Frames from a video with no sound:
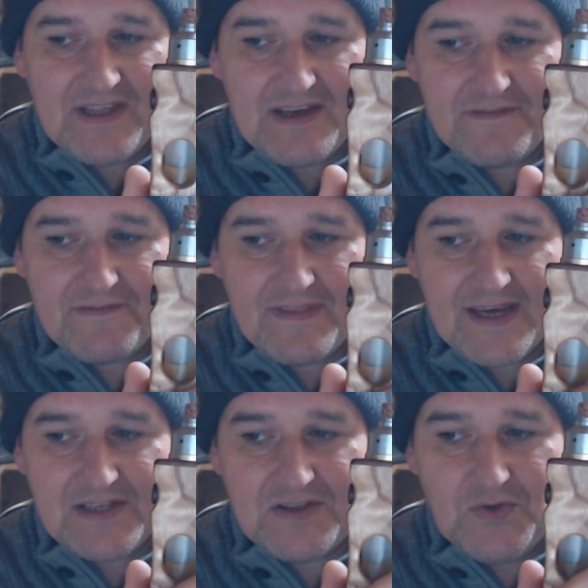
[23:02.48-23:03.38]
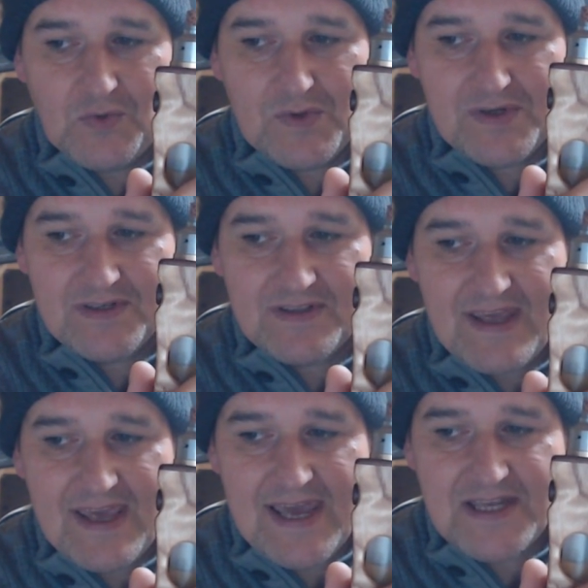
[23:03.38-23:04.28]
it if that door,
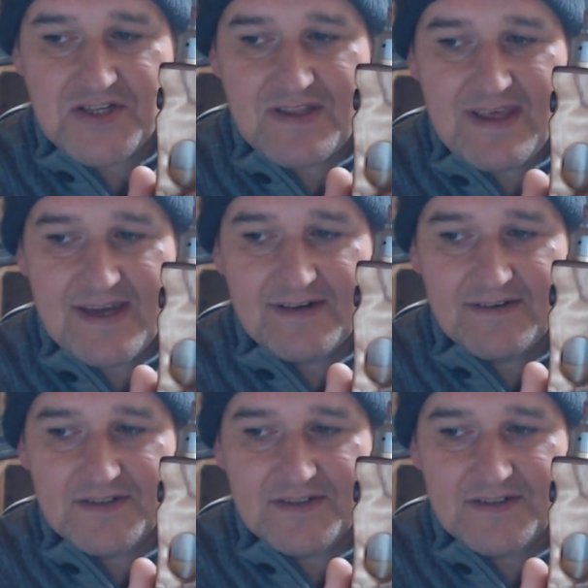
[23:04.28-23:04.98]
the edge there,